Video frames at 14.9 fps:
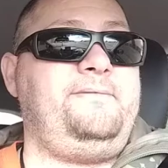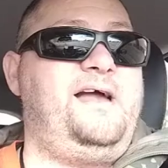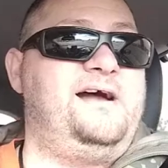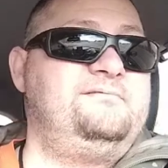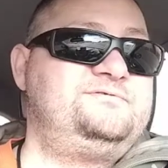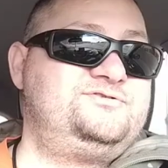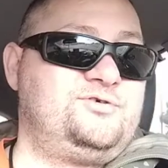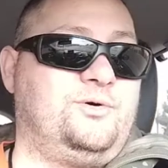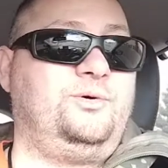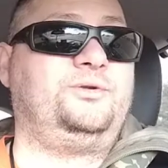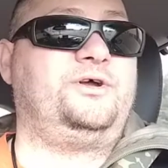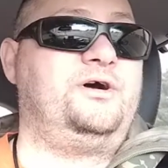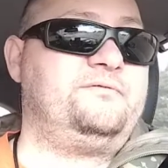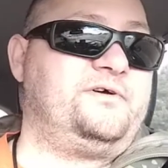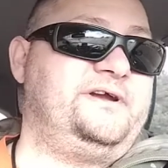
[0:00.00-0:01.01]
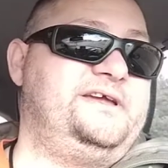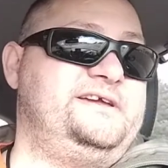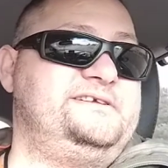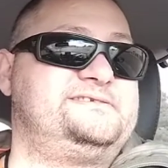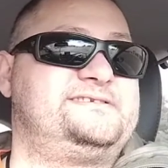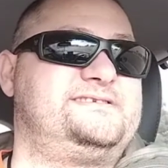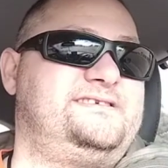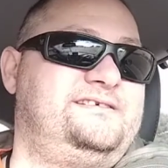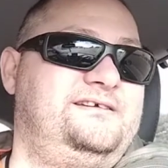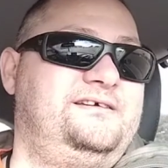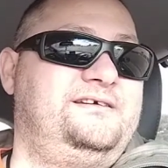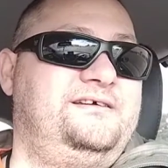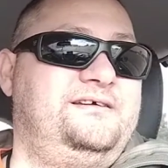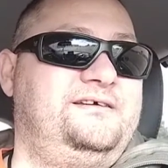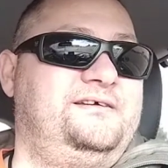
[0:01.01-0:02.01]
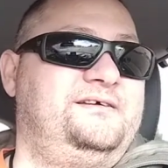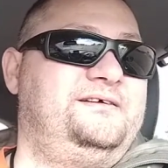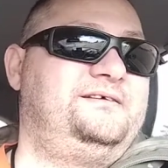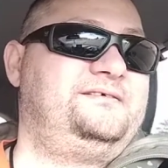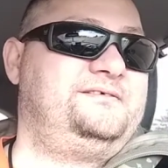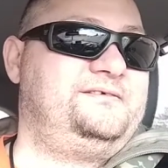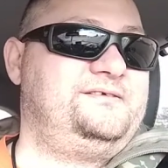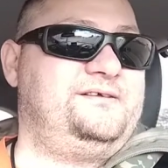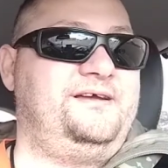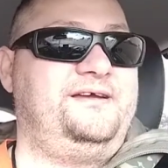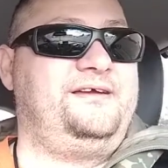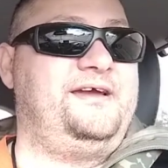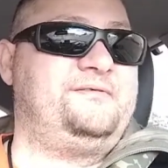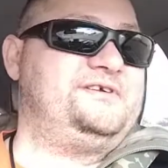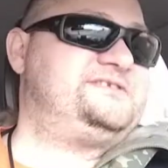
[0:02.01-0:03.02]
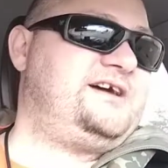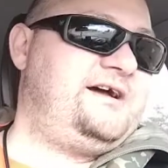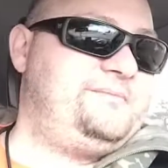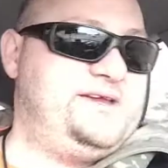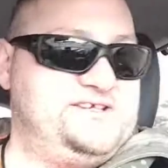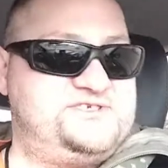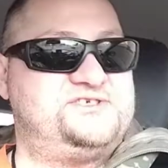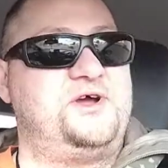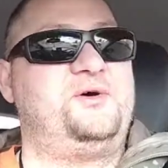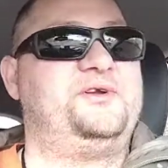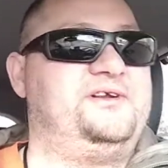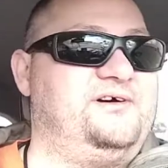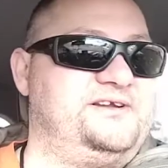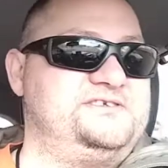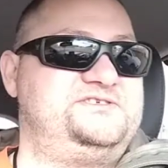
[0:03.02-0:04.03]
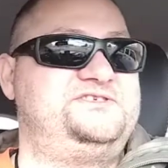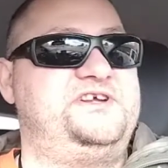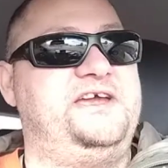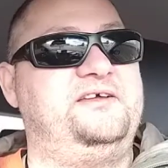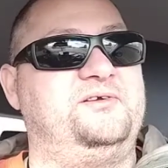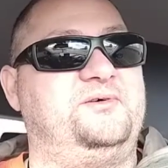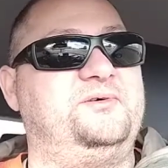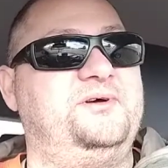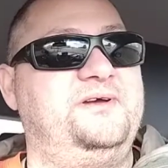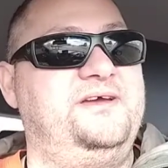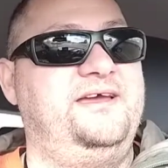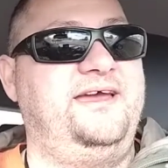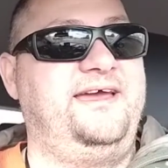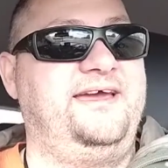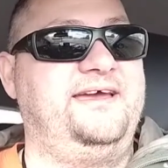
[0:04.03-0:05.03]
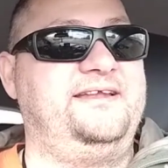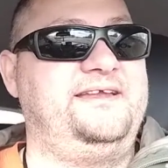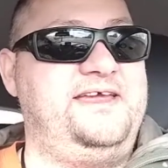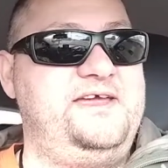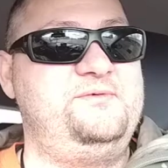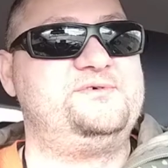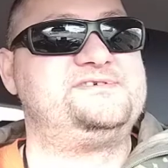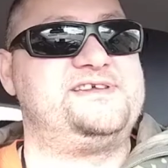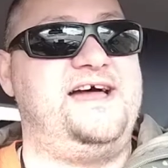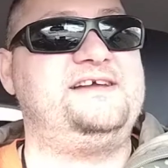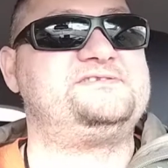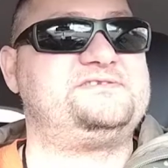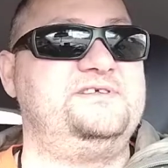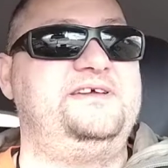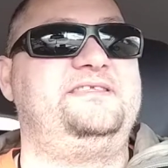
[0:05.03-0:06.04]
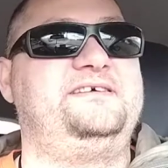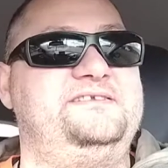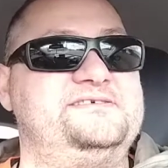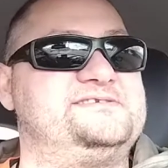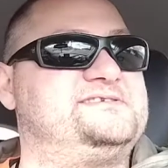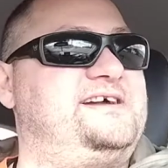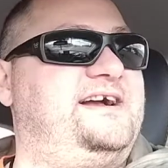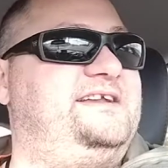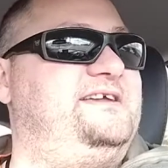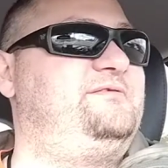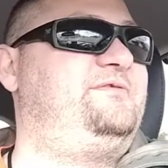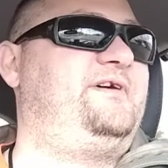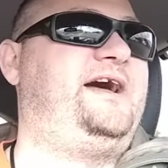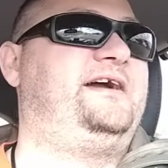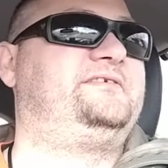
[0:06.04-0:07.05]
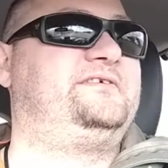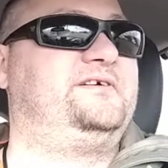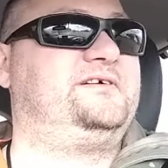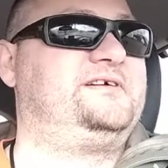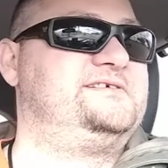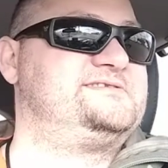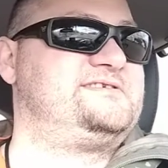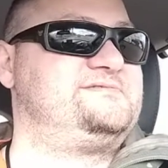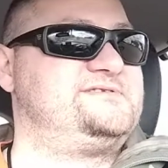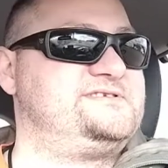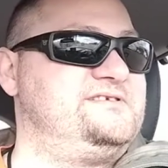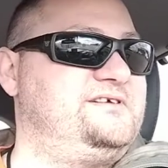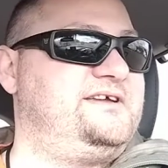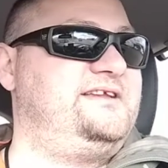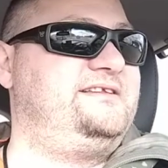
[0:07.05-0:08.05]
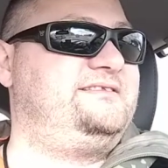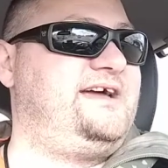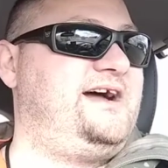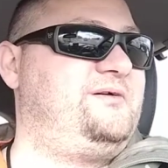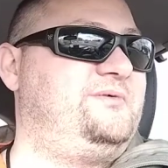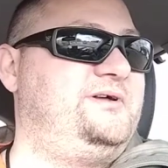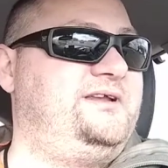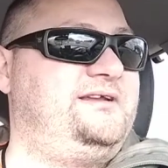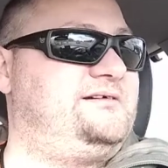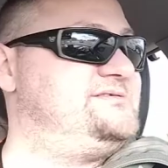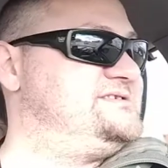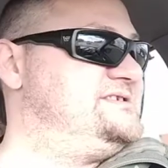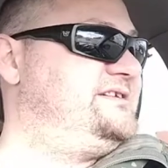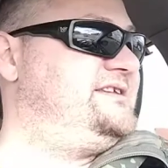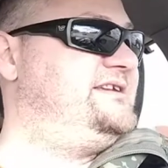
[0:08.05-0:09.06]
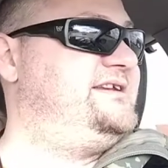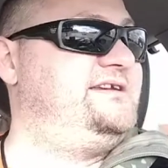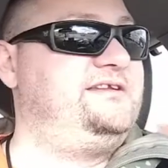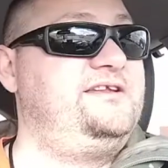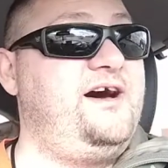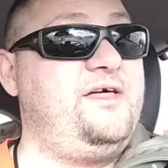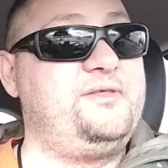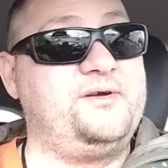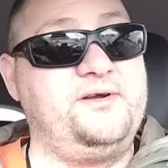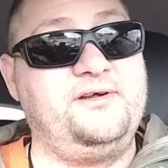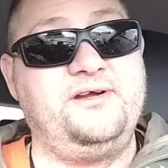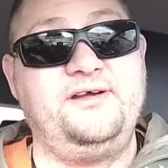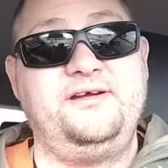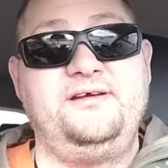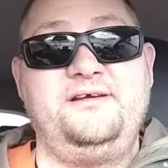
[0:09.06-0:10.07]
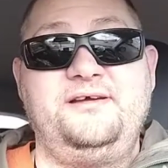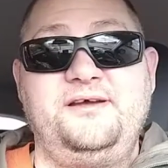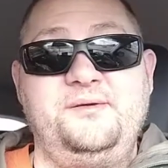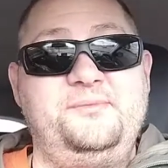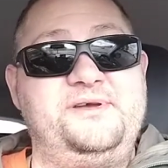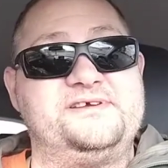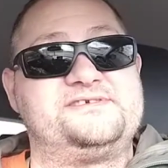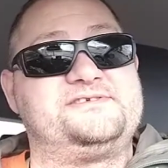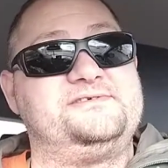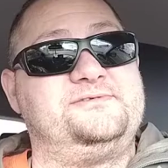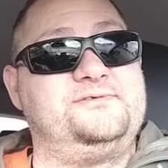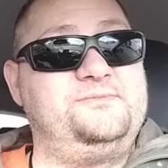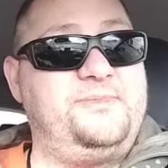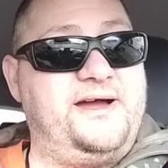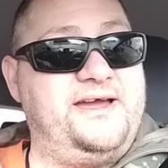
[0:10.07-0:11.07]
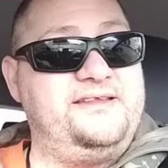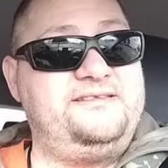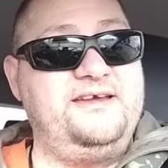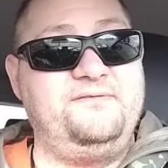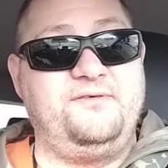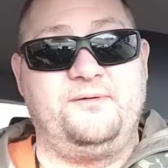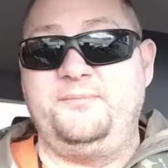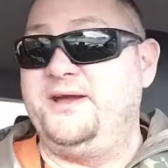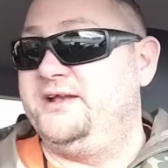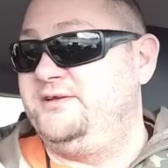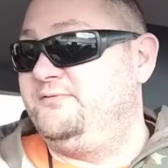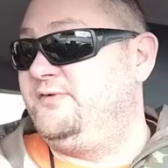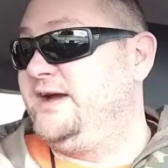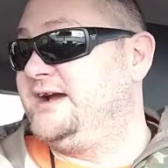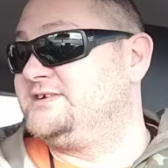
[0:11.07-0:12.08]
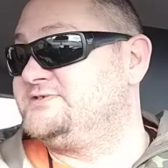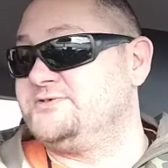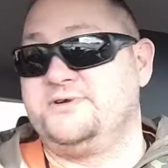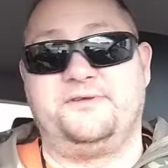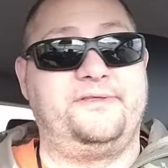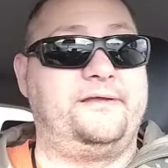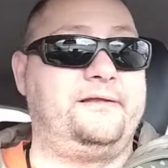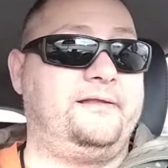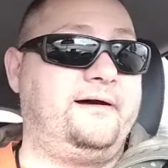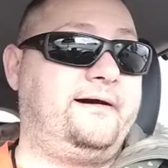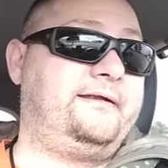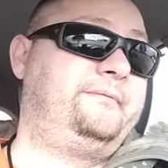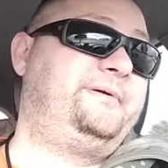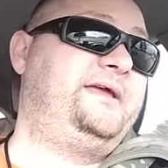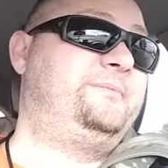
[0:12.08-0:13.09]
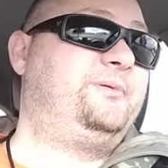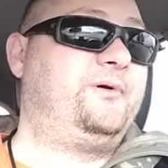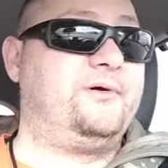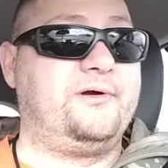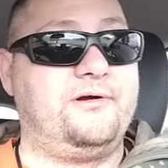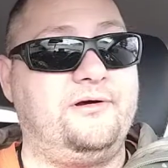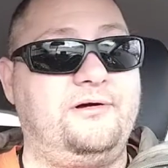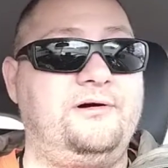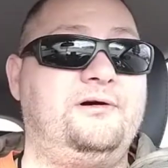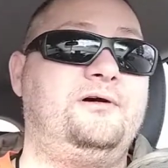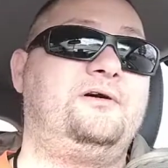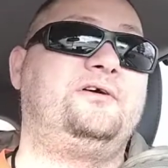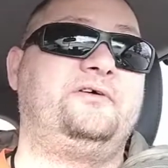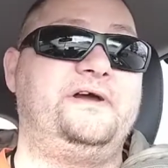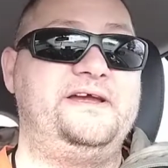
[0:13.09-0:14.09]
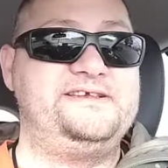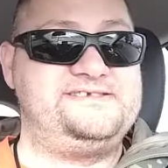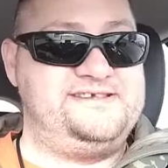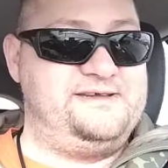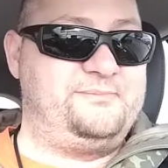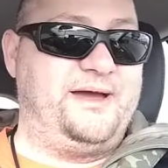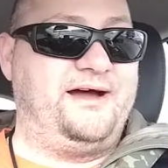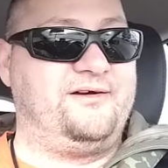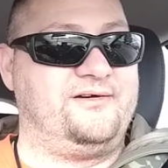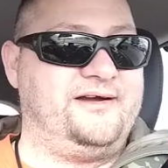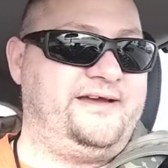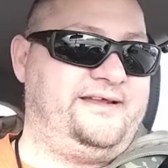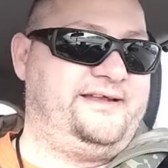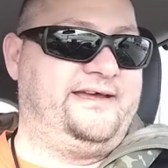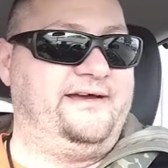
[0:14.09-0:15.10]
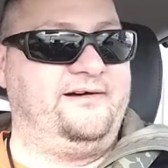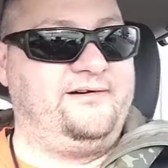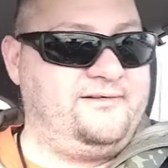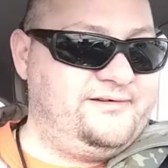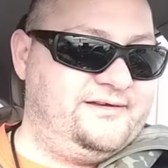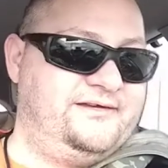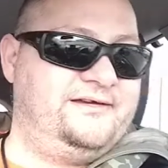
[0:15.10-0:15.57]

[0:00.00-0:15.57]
I've drooled over his, every time he showed it on his channel. And he was actually the deciding factor, because I was looking at that one and I was looking at another pistol by a different manufacturer that a lot of people are all crazy about right now.